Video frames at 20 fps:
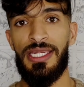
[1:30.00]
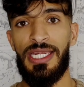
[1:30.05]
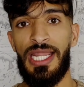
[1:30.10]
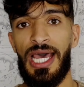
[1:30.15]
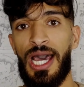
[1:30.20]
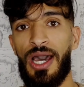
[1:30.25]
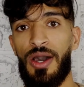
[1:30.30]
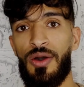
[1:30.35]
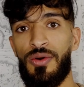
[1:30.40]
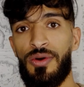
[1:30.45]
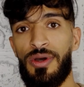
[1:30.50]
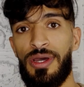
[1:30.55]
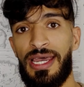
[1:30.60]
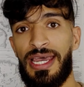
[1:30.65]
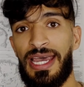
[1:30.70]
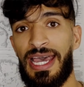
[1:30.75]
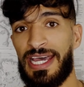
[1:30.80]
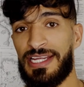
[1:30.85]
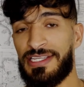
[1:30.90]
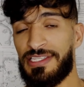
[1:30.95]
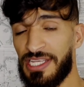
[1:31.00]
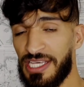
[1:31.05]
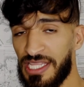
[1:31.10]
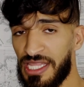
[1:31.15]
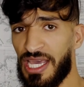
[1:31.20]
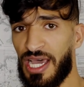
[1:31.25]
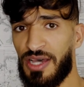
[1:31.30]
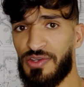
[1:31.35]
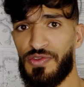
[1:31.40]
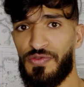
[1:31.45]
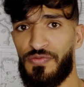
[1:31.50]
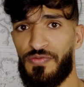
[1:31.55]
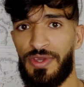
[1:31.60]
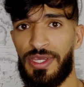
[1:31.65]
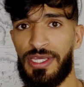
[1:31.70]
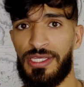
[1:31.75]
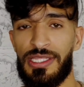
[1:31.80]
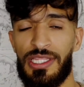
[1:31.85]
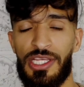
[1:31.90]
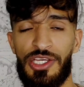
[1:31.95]
Now, at 10,000
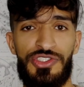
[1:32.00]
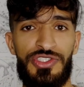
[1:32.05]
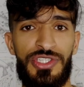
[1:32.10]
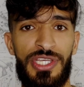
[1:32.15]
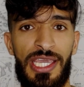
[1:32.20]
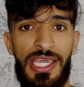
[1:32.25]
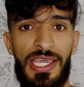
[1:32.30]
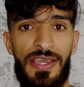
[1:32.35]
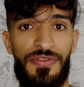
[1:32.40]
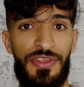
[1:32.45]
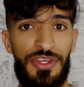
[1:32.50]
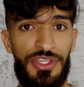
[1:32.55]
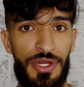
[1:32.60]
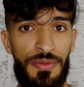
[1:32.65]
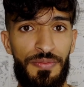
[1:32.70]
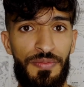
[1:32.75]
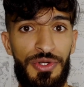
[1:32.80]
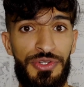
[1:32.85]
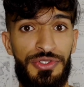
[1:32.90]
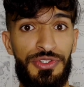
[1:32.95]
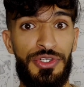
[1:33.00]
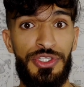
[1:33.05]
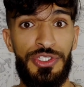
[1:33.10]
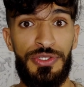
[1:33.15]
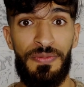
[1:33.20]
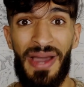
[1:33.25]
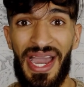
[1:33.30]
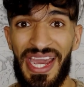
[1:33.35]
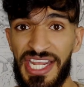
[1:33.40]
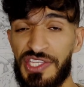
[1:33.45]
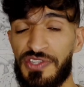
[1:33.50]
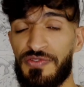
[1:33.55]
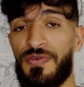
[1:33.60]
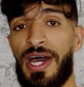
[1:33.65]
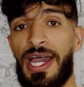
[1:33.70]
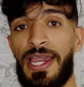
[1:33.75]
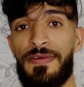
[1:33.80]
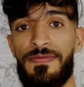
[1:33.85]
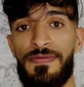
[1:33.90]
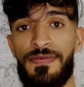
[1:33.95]
feet, let's say if the temperature is minus
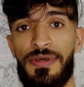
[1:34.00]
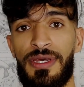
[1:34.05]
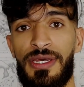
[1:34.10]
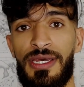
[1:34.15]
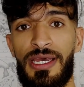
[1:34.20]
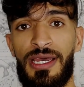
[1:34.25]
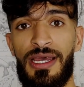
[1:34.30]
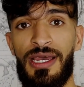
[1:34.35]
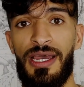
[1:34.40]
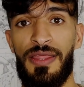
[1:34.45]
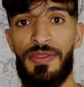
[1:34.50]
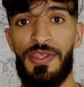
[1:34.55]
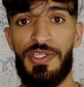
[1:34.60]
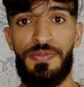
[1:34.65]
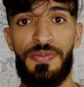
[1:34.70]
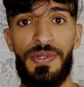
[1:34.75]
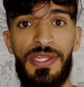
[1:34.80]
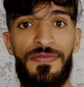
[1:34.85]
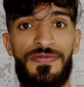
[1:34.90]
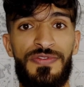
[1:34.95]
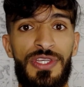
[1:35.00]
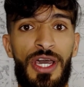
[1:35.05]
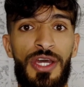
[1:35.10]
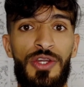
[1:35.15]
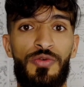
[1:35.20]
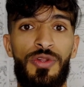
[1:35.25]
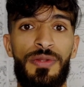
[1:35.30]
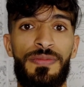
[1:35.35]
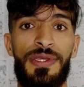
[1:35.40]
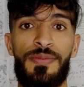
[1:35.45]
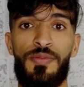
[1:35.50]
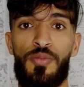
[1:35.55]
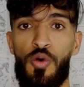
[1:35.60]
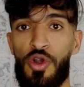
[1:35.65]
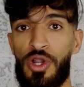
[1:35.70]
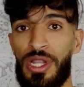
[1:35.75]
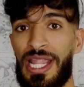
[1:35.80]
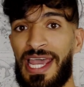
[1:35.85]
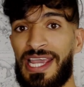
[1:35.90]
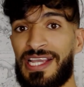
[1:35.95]
5, the speed of sound will be
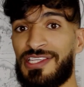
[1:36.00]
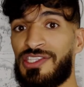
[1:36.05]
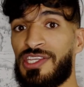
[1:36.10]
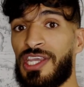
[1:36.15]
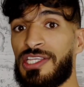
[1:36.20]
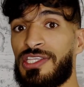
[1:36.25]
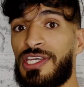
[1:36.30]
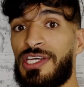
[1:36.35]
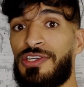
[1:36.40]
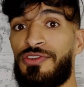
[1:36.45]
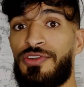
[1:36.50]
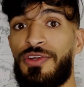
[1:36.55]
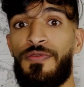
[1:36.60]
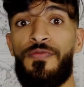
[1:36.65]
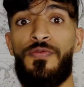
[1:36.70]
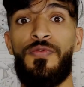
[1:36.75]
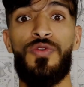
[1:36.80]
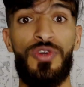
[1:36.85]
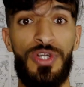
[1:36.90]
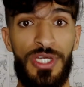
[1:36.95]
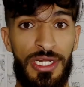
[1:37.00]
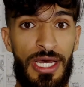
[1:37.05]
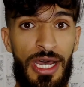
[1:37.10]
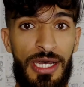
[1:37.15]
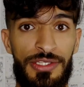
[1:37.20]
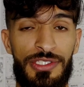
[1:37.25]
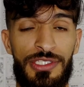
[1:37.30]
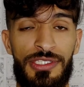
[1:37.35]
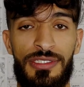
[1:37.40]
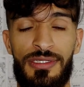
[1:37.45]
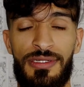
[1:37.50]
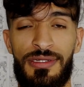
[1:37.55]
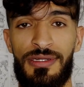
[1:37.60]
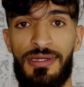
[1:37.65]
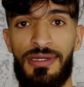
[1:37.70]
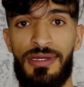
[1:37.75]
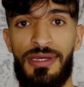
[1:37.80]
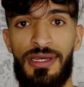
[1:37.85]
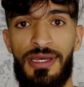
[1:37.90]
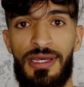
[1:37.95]
more like 640 knots.
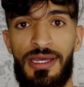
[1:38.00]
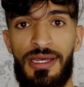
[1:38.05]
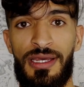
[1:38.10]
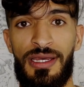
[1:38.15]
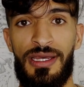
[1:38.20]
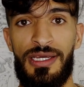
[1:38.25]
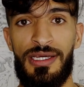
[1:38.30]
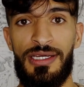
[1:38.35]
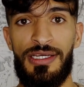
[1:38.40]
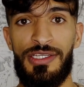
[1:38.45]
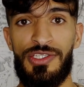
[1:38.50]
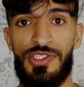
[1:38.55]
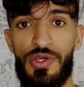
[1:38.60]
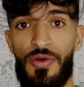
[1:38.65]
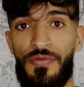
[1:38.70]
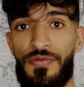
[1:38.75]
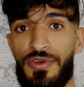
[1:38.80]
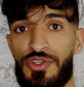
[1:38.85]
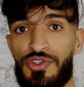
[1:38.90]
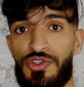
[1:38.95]
So if